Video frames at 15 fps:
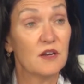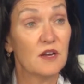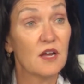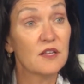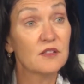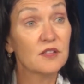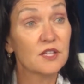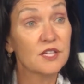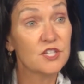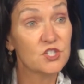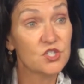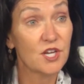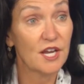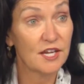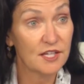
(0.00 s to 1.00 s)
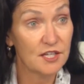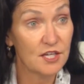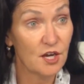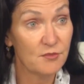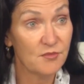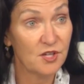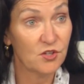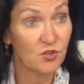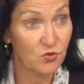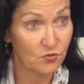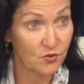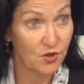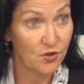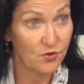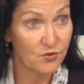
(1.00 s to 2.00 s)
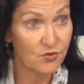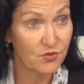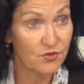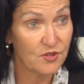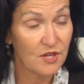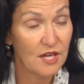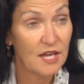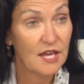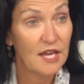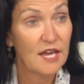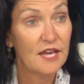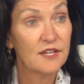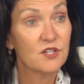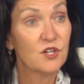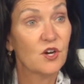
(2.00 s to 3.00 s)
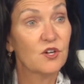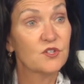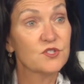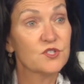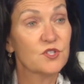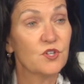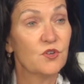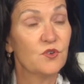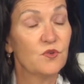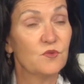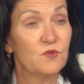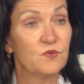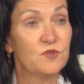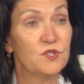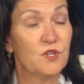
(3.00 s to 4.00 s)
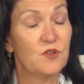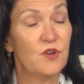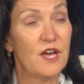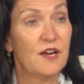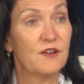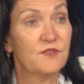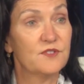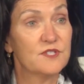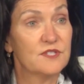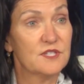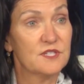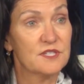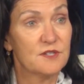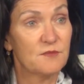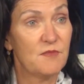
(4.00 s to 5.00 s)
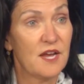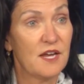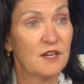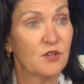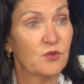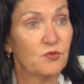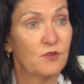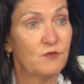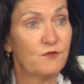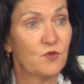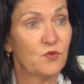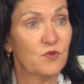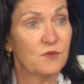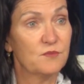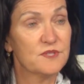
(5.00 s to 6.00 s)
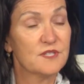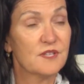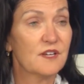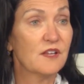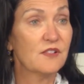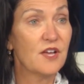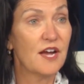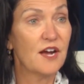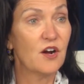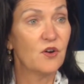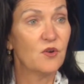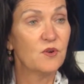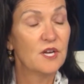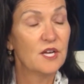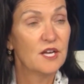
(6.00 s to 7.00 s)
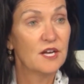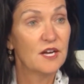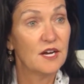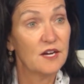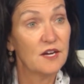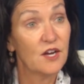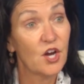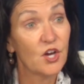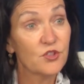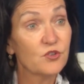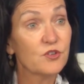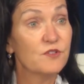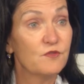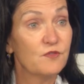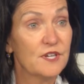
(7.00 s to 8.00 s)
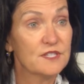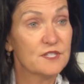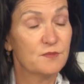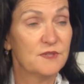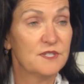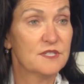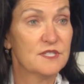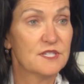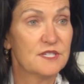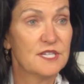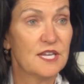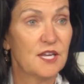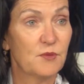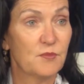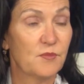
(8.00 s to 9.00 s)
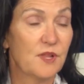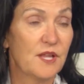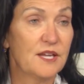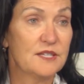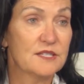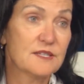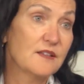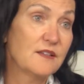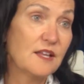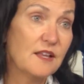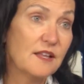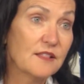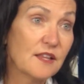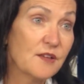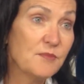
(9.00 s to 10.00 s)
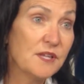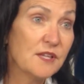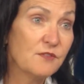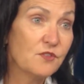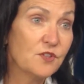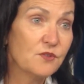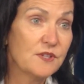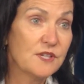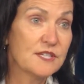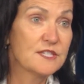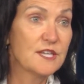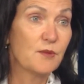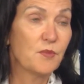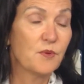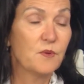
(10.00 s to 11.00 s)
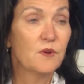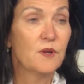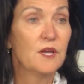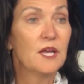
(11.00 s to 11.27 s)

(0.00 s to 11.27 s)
unleash economic growth and also to have systematic reforms that allow other investments to take place. And let me give you an example.